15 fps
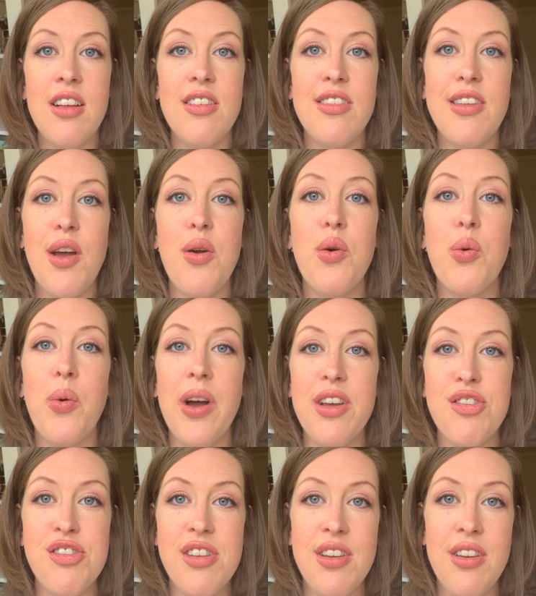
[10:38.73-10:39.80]
So,
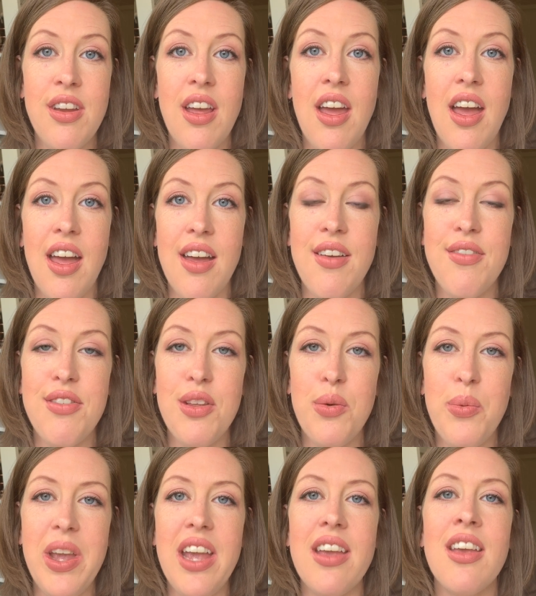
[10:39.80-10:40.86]
question of the
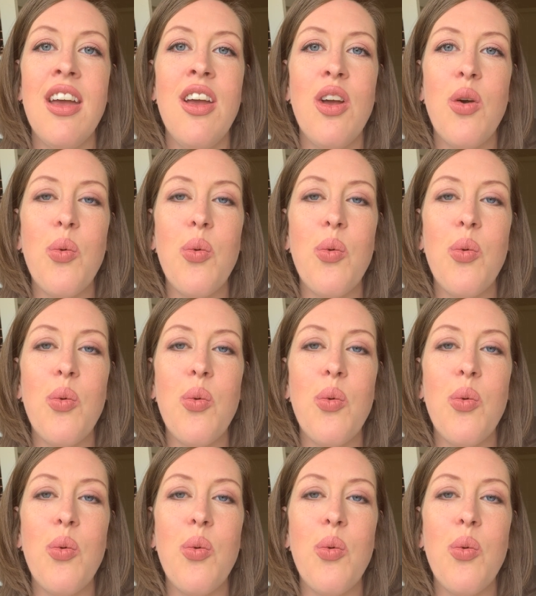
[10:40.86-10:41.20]
week.